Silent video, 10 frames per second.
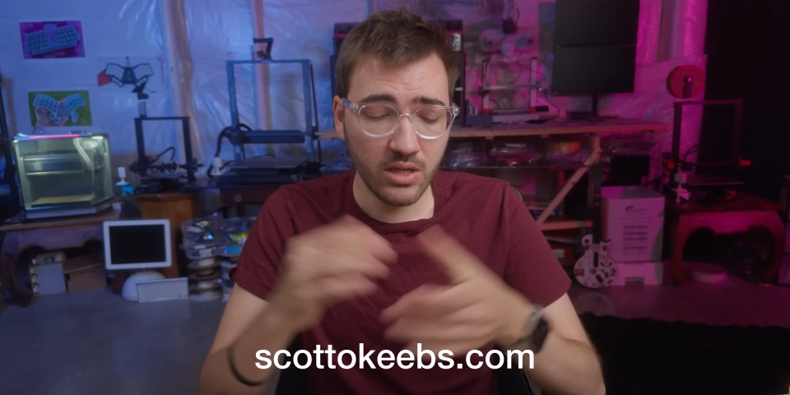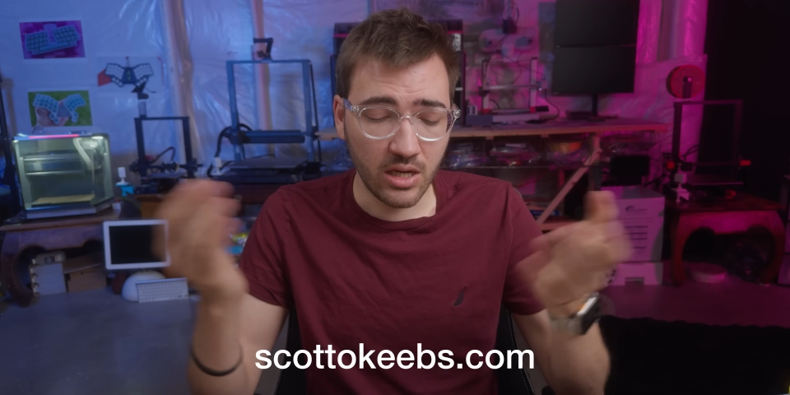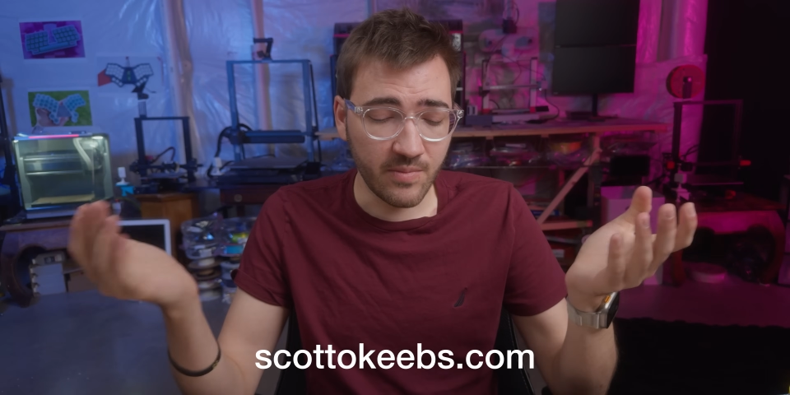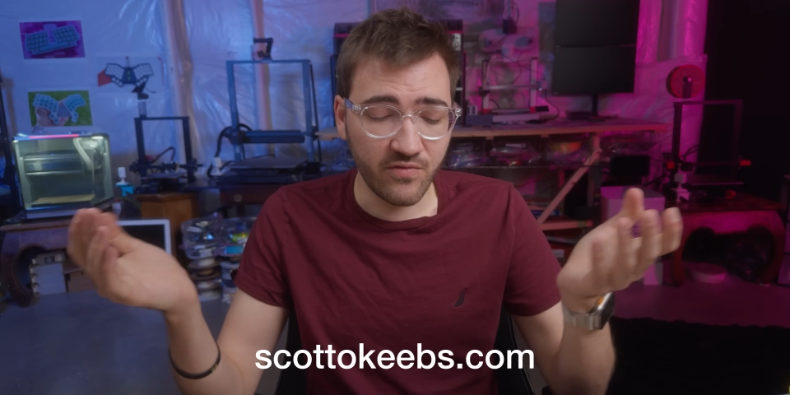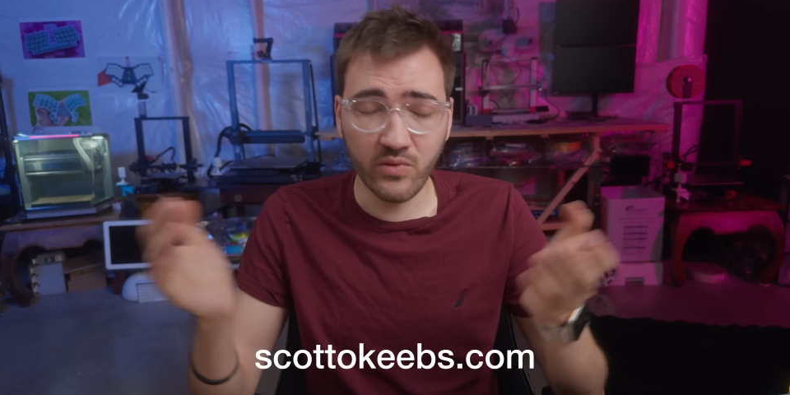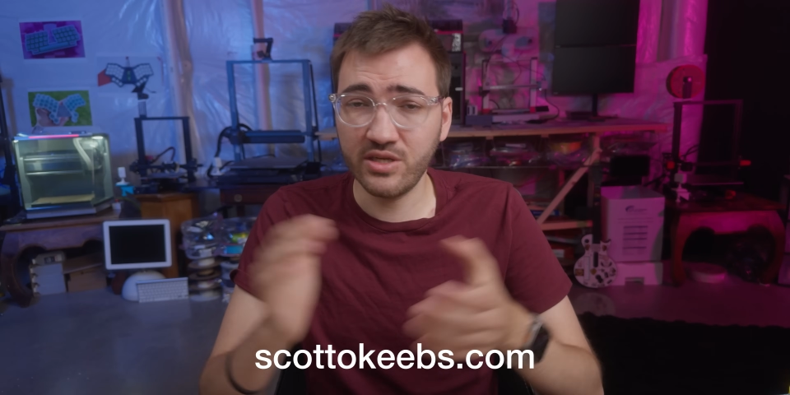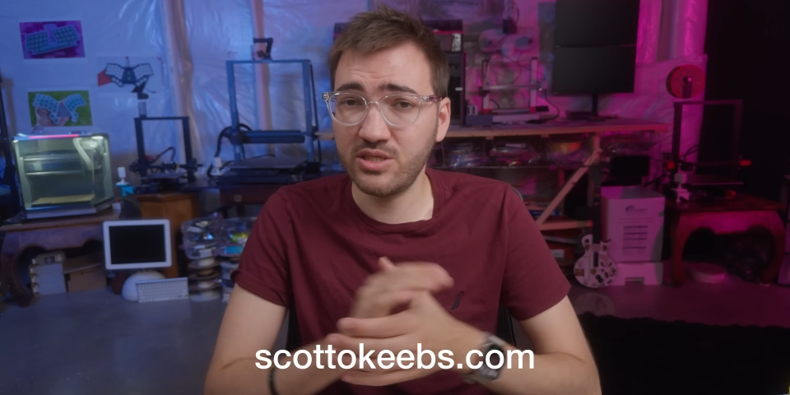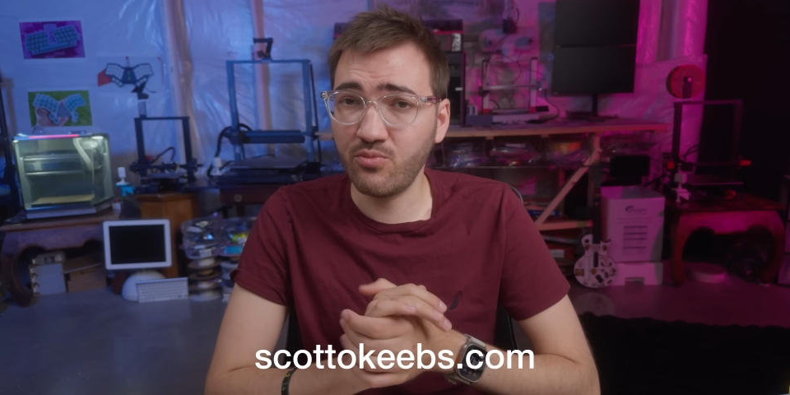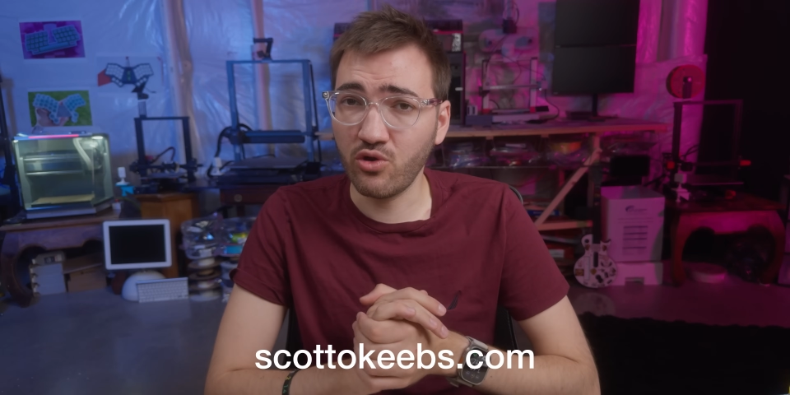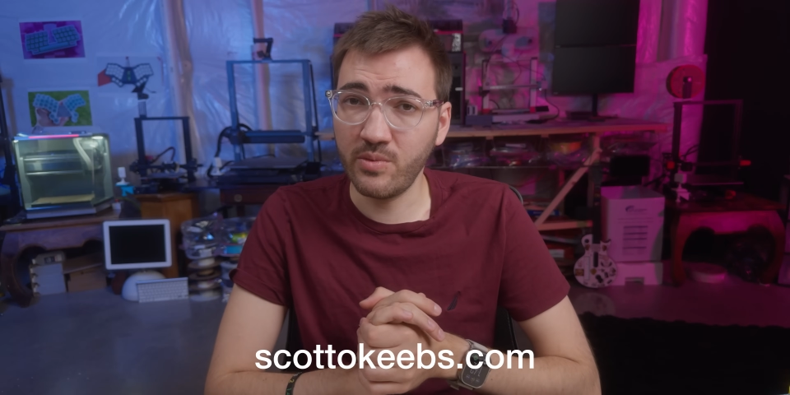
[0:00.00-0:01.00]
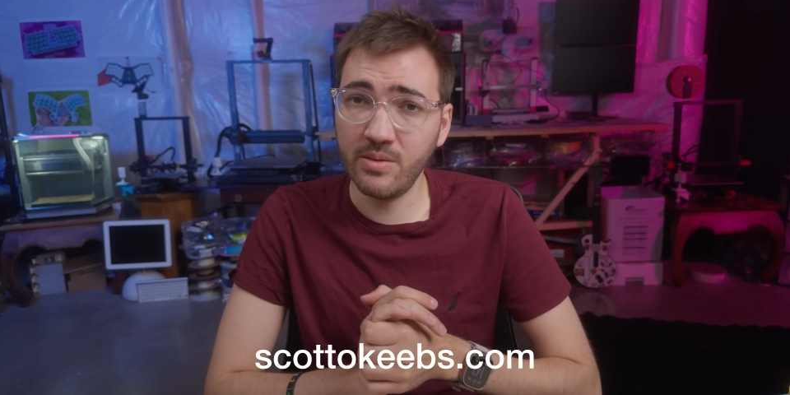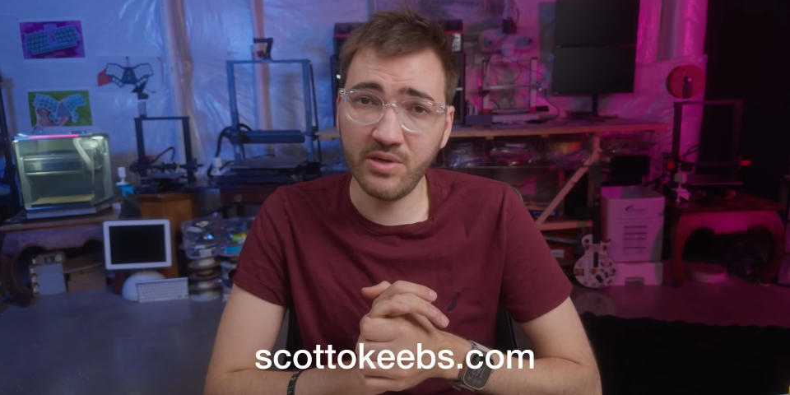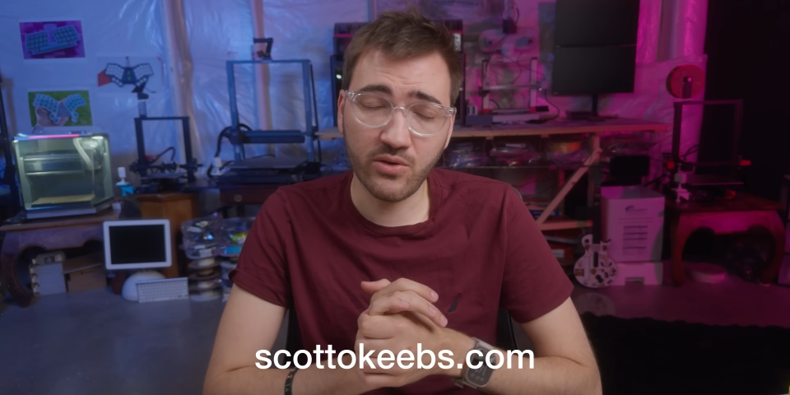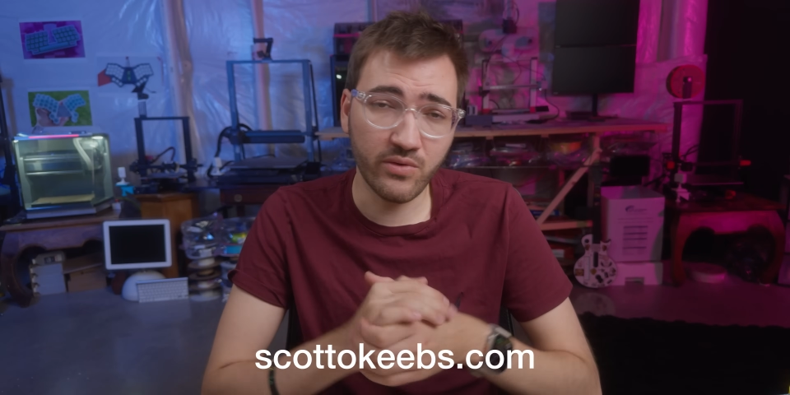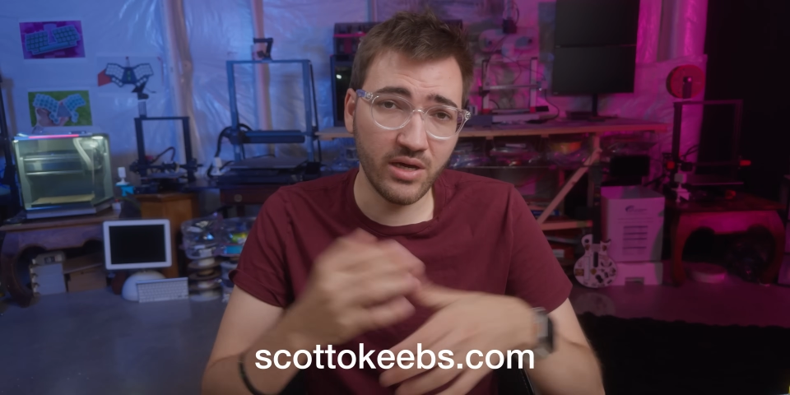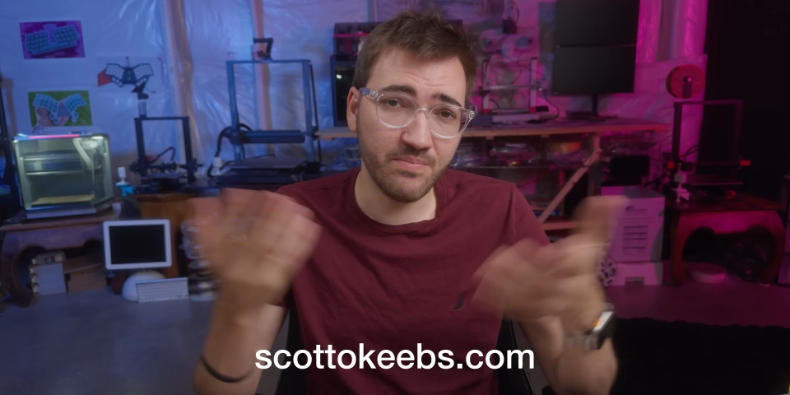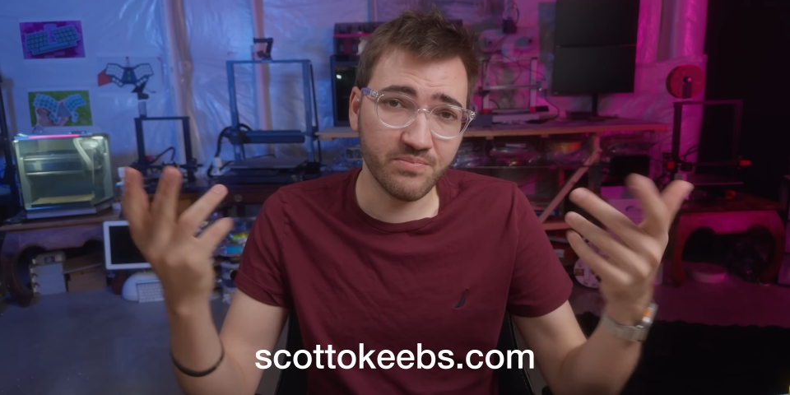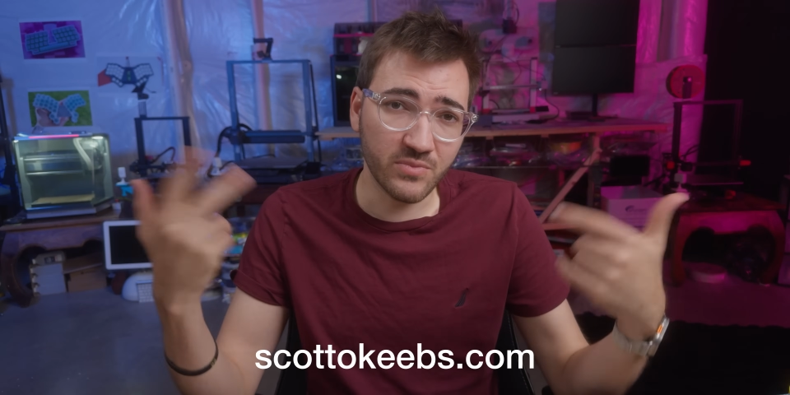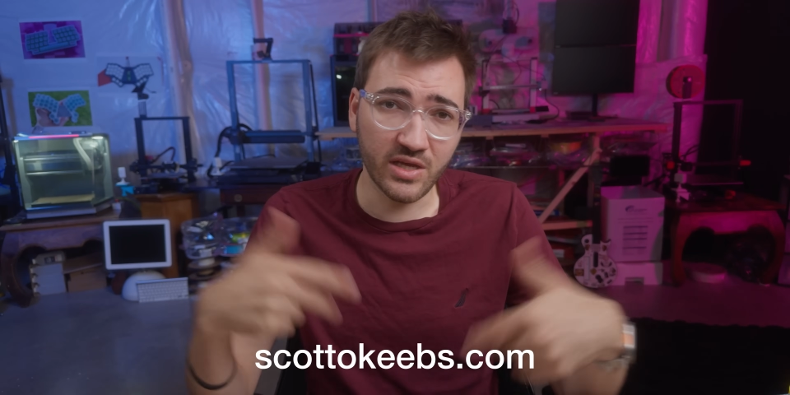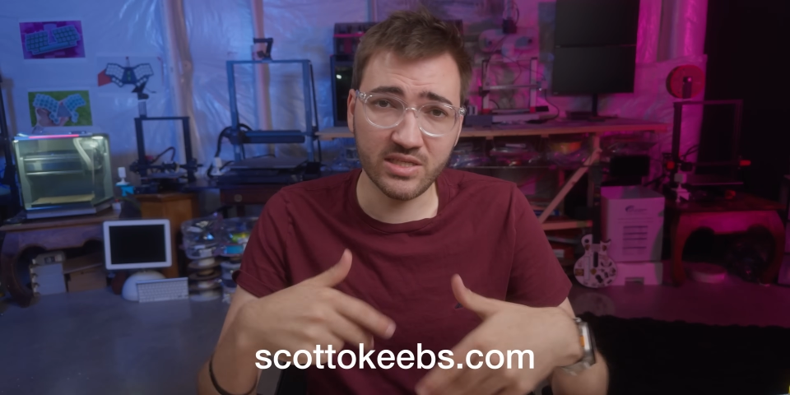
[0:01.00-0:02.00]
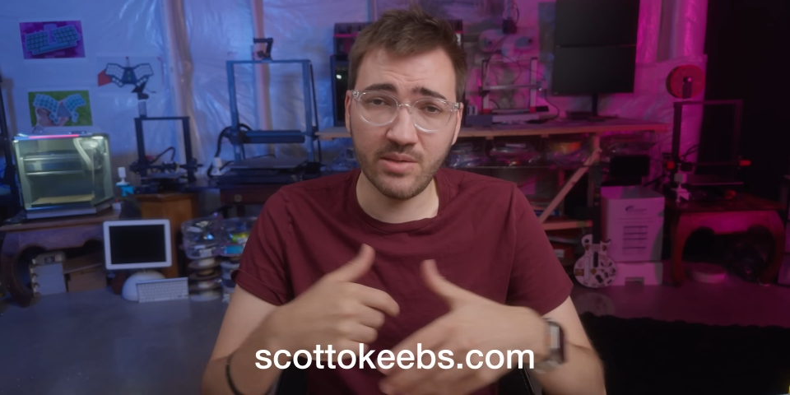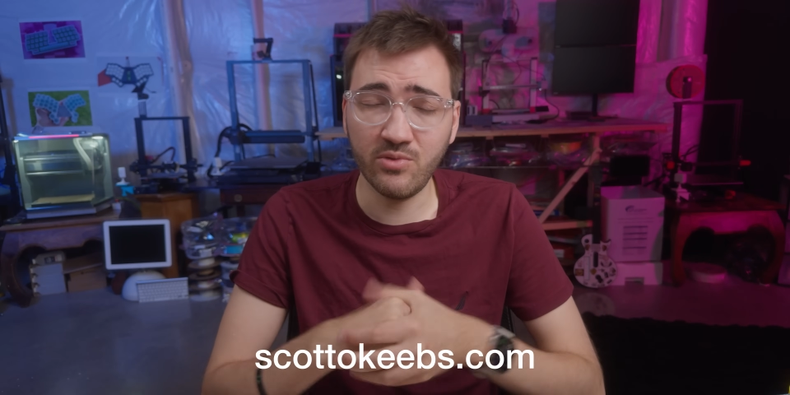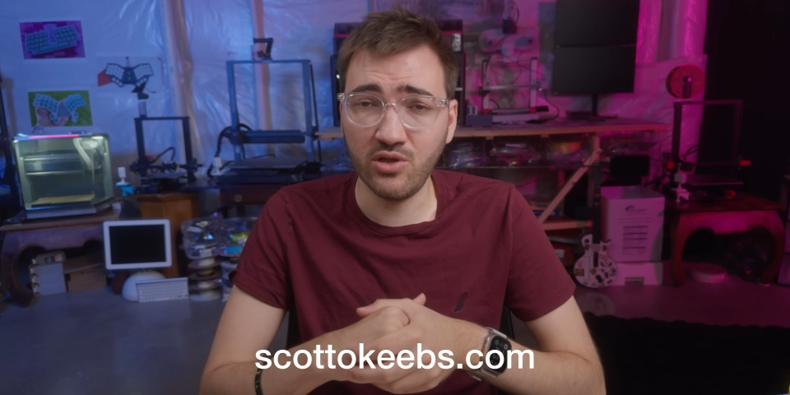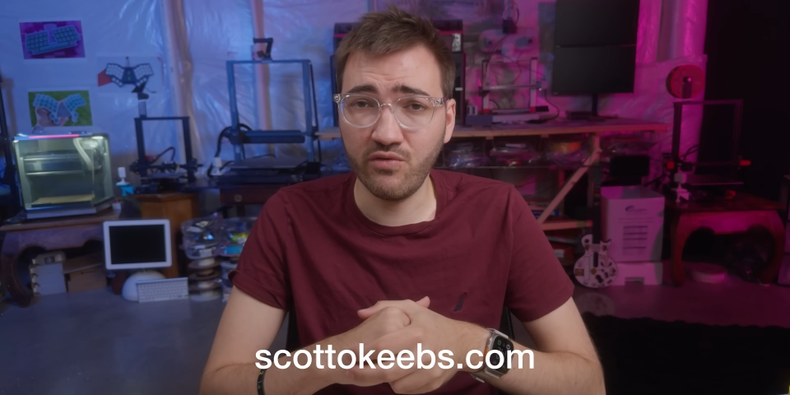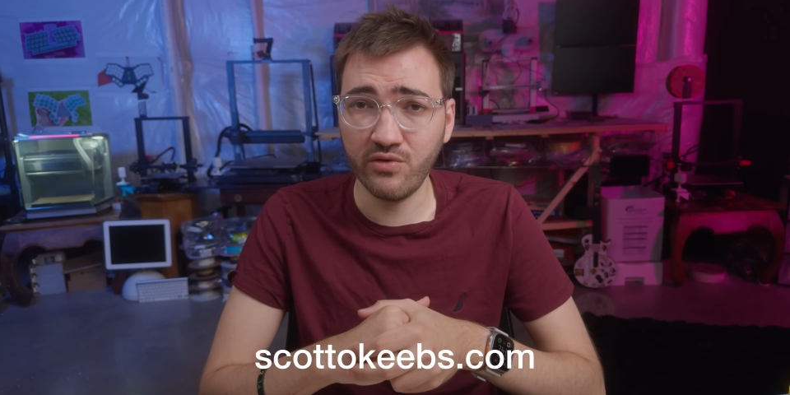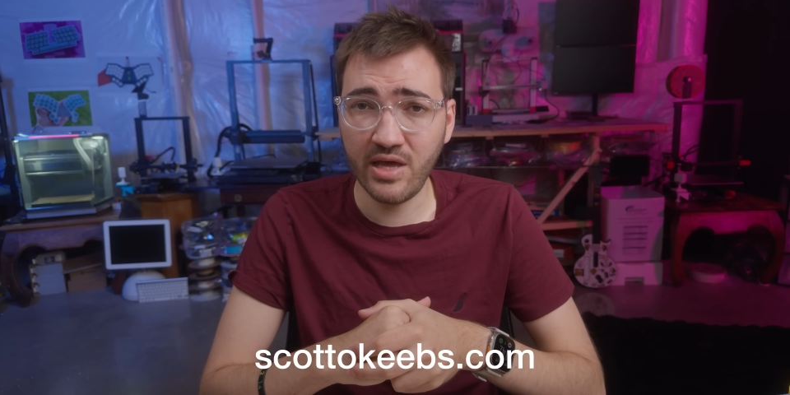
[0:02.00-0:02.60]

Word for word: Um, if you want to support me and pick one up, link down below for